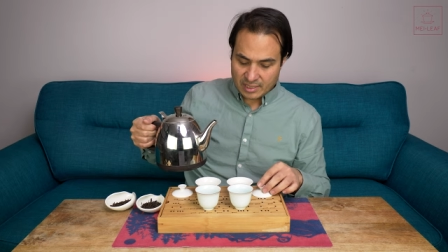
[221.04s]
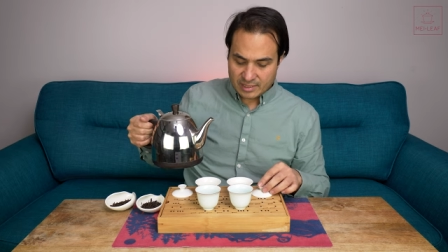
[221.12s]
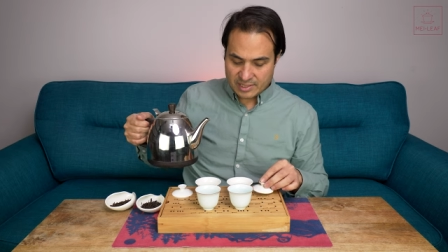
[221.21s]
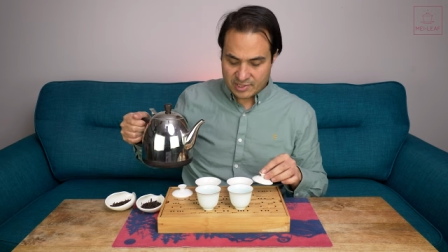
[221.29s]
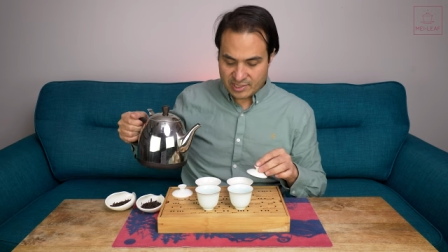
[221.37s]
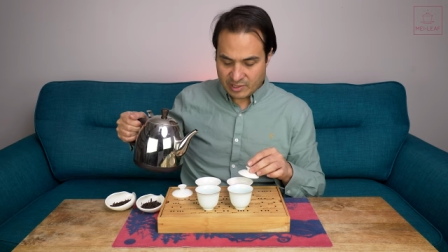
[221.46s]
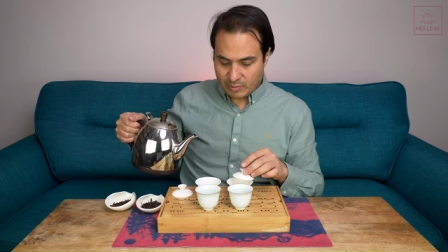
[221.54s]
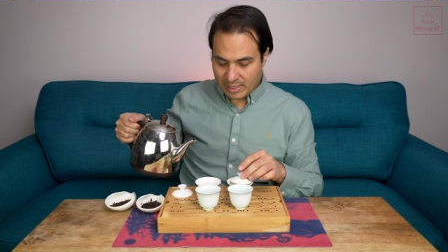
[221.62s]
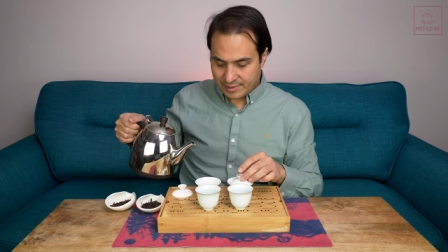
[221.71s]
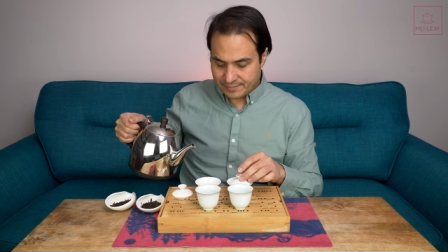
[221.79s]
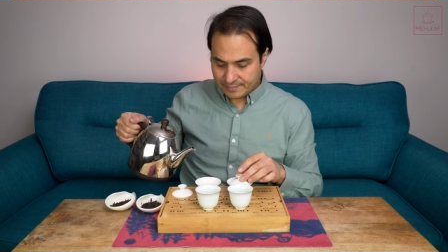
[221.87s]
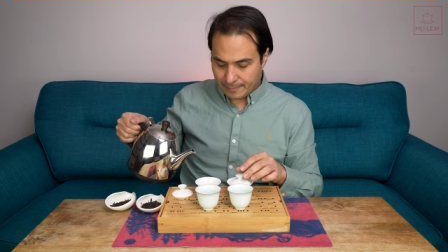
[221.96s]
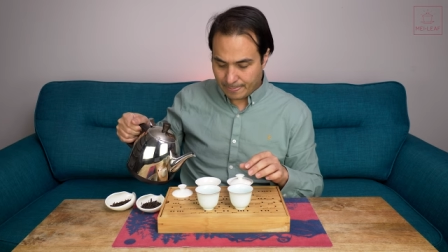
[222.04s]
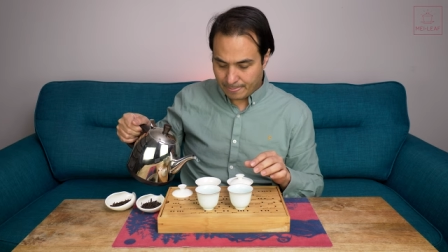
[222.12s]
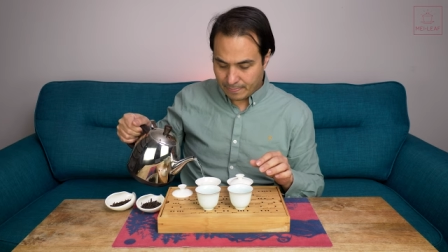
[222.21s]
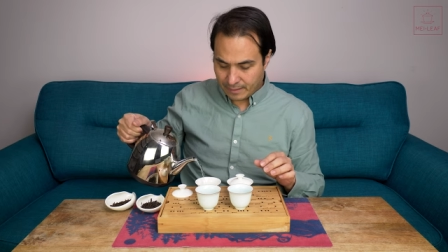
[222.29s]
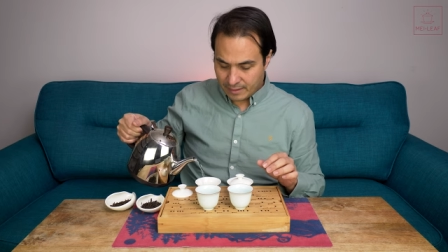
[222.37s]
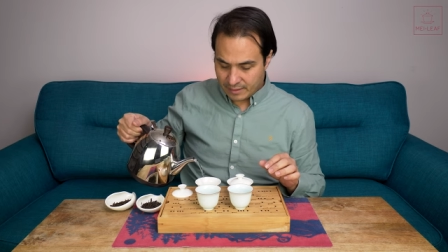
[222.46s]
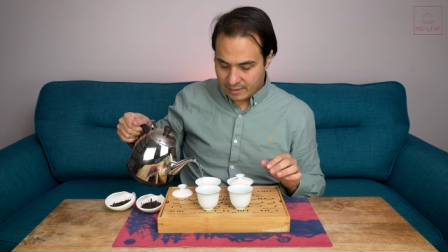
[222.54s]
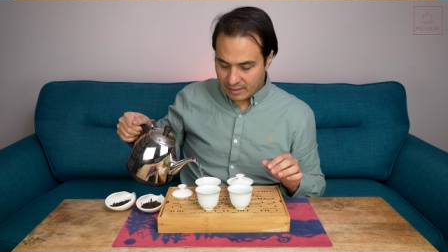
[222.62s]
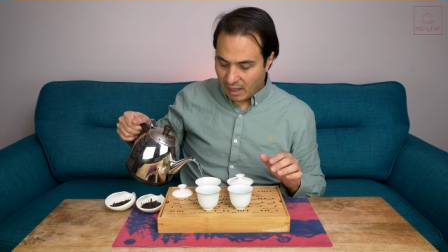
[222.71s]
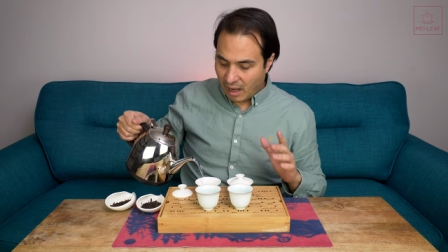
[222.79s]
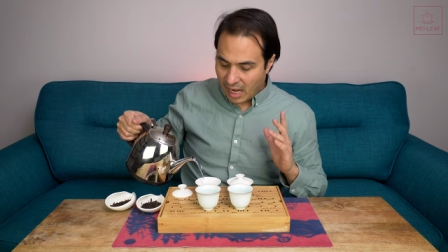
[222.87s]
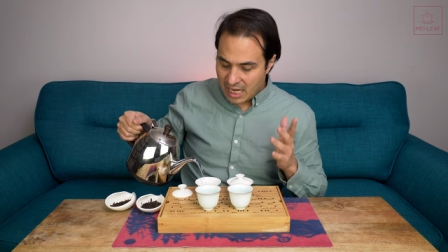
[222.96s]
this teaware
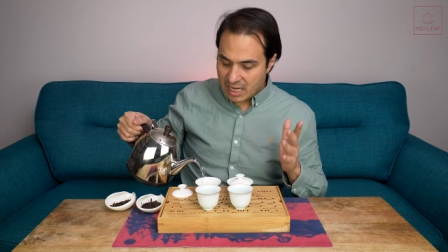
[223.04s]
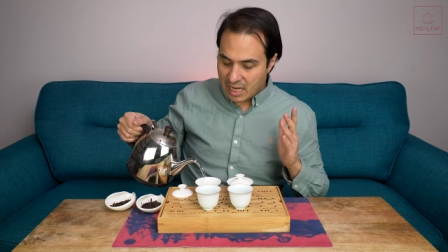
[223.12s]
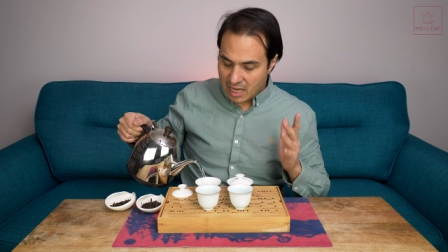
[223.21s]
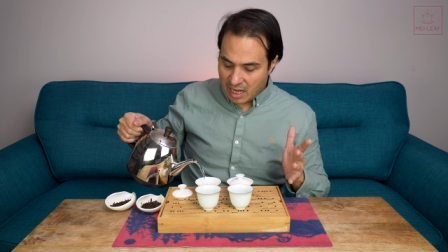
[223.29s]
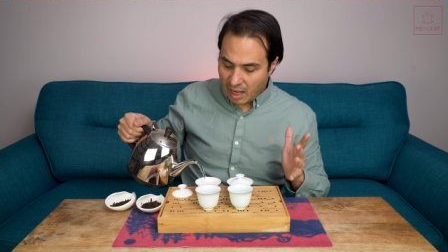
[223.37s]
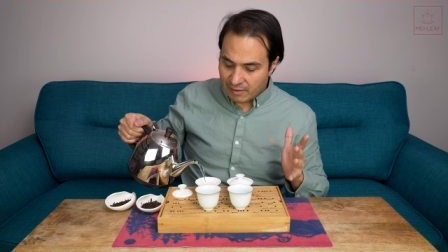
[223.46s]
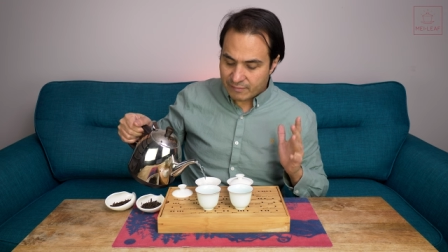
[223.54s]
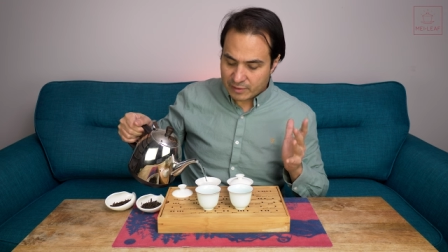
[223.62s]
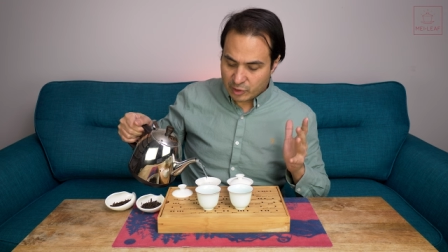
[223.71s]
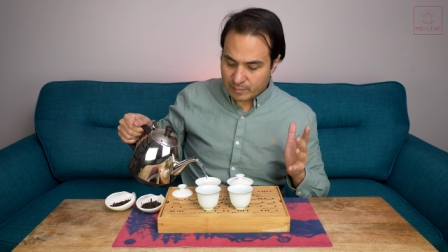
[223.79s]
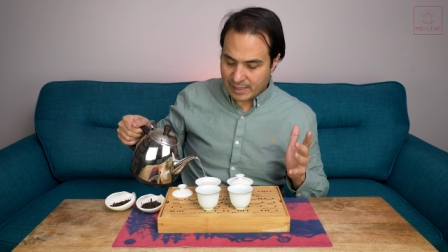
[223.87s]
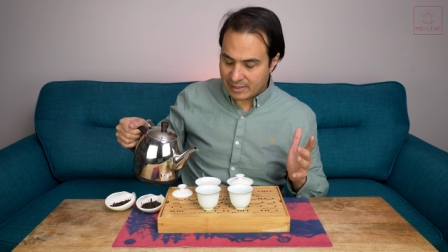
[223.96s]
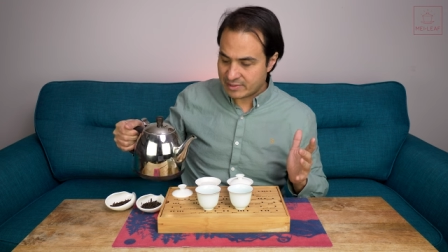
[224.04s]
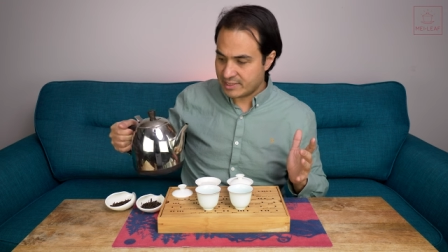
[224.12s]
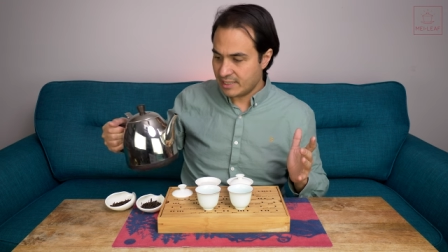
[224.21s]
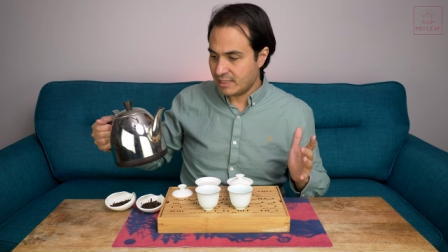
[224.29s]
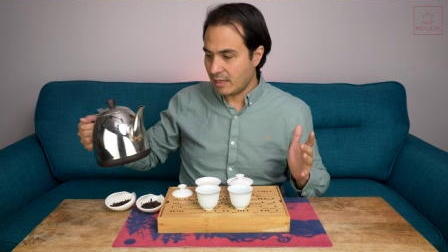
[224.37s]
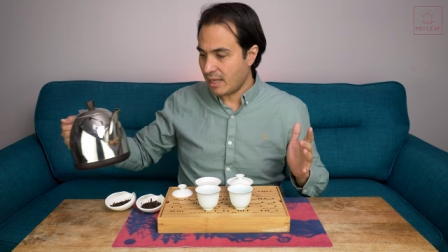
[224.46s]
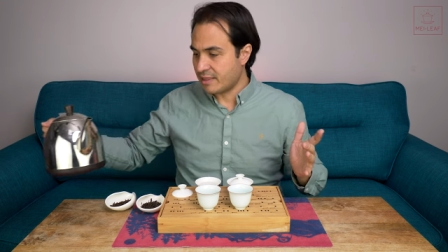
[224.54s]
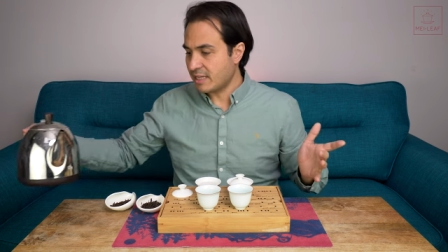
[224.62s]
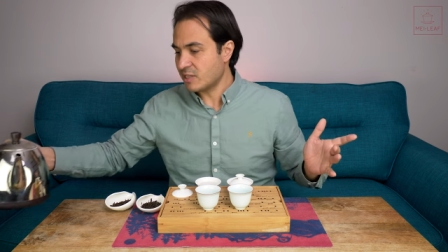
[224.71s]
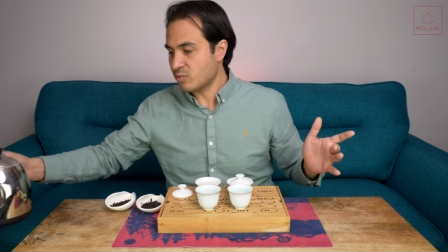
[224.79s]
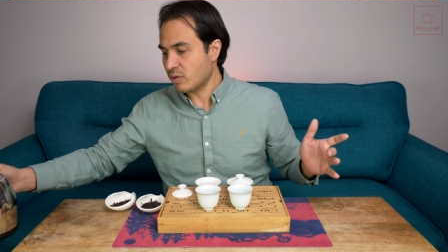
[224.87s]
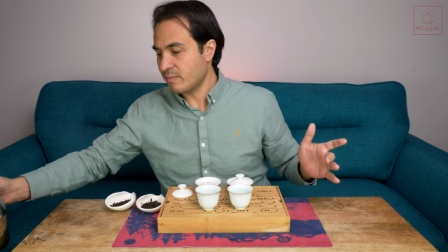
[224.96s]
I love Liu Bao tea. I
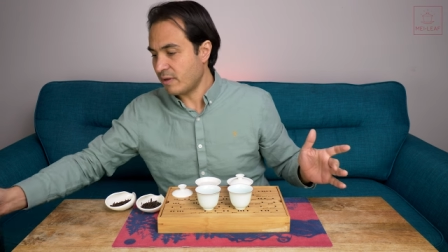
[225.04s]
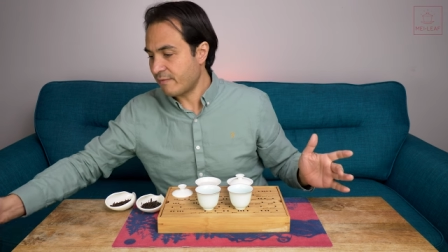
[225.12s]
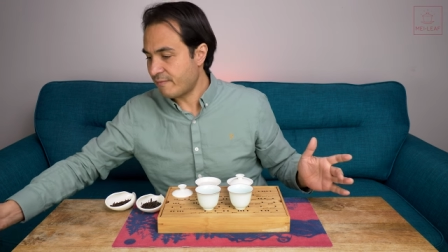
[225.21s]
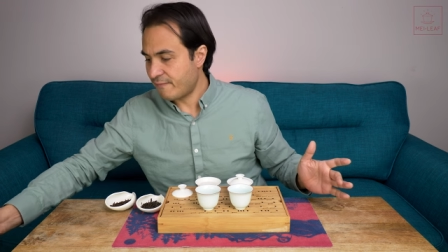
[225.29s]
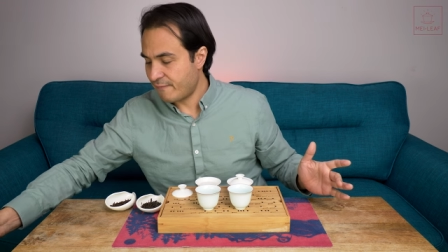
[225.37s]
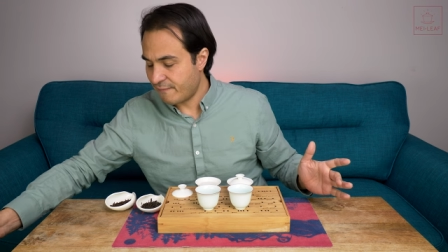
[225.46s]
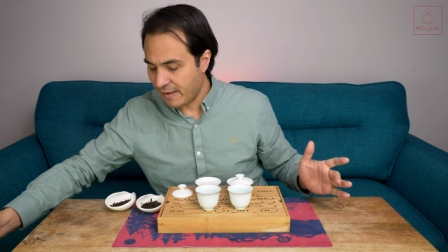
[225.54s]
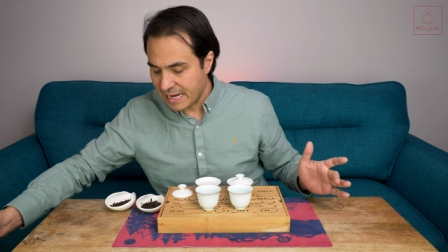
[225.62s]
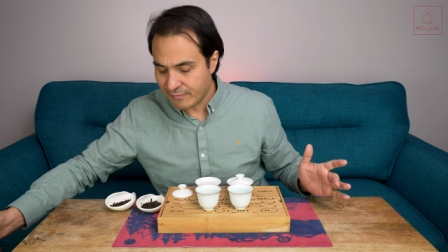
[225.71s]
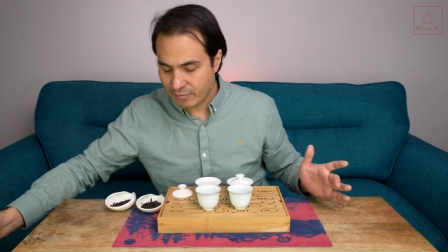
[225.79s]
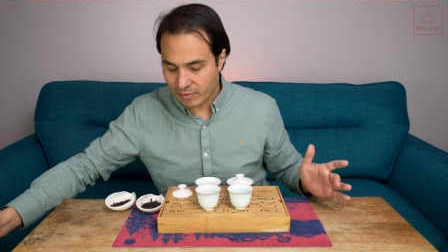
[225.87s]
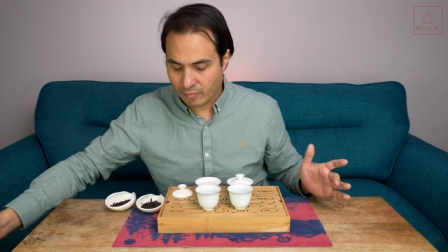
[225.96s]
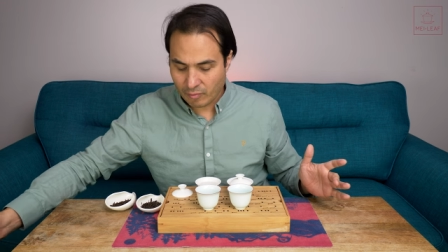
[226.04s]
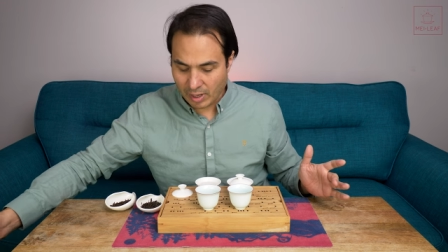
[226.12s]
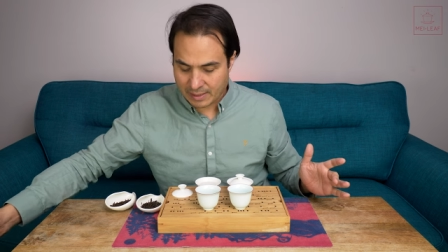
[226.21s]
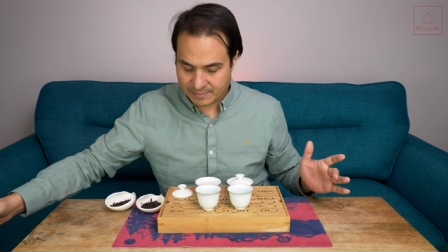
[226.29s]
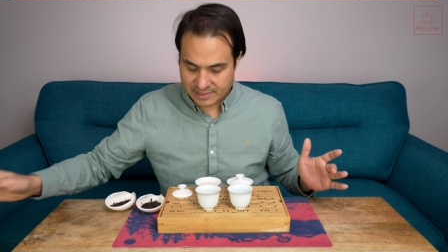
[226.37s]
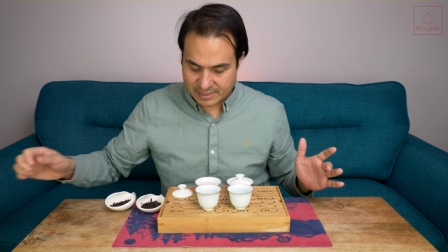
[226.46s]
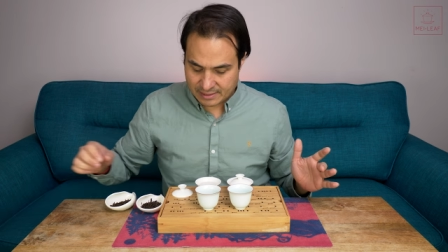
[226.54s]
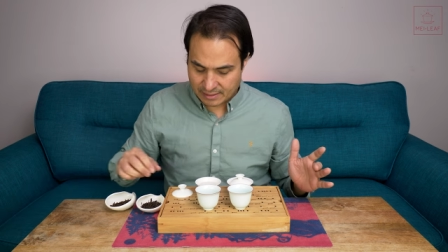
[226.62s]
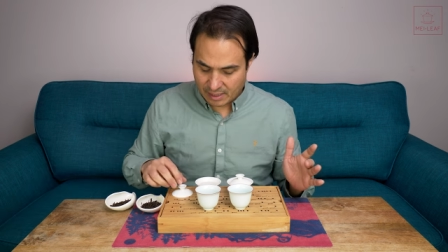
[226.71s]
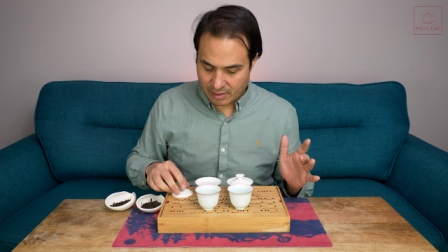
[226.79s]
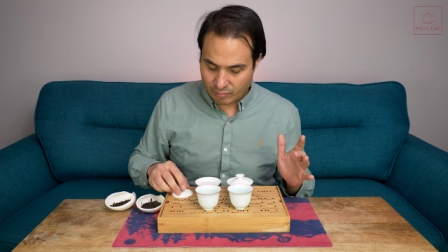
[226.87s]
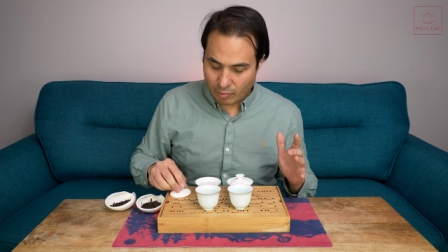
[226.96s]
think it's one of my favorite ripe
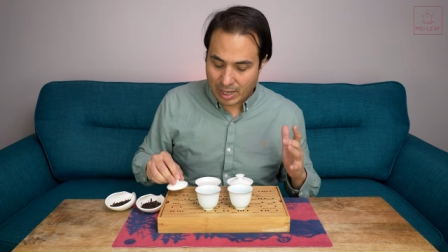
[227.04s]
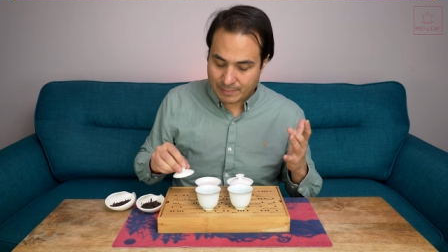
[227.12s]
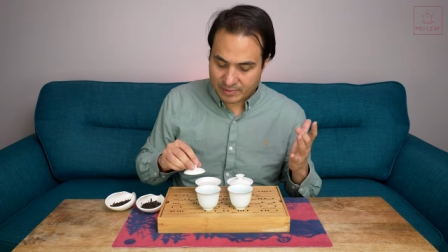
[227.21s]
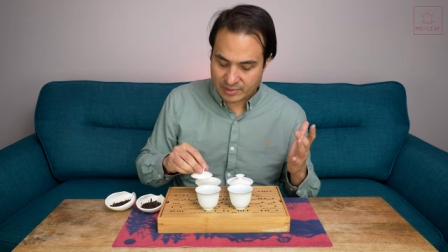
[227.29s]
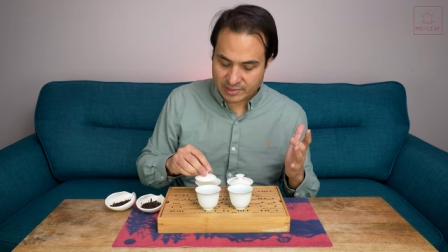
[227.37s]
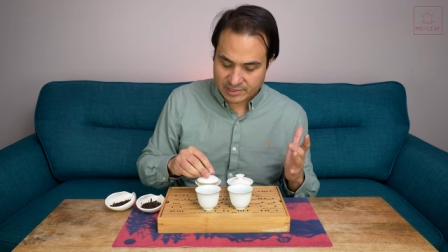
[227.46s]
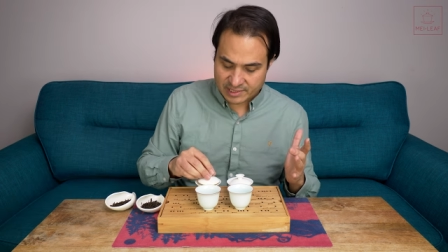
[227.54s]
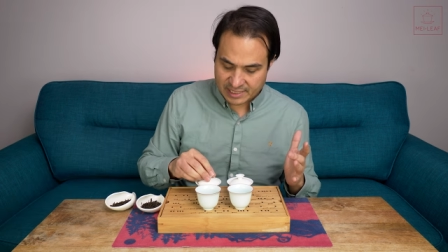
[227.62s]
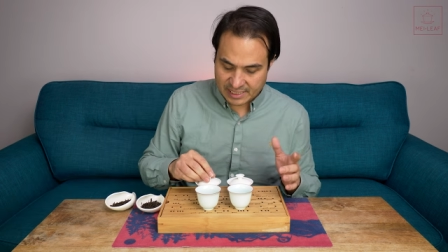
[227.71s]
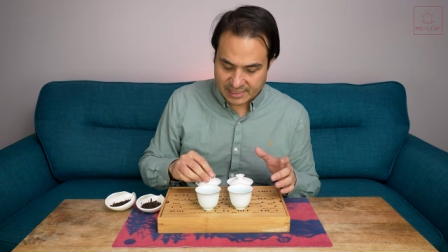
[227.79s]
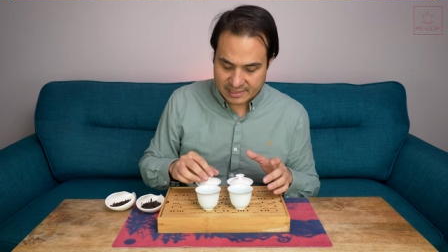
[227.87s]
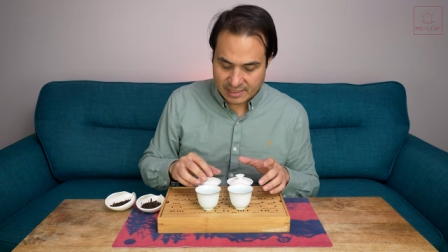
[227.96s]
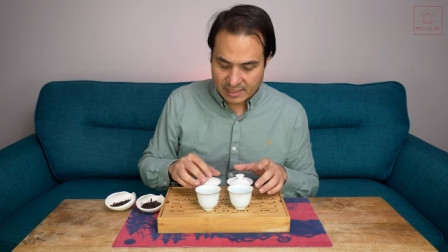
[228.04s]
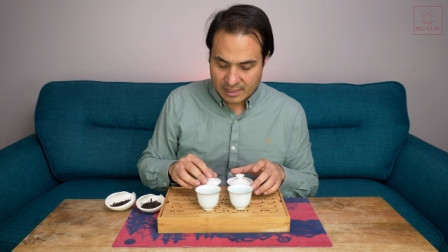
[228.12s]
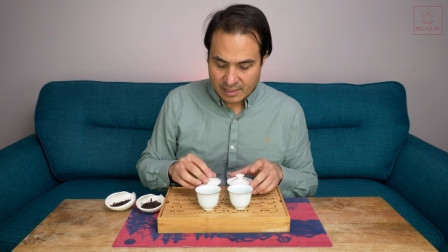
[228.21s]
uh, ripened teas.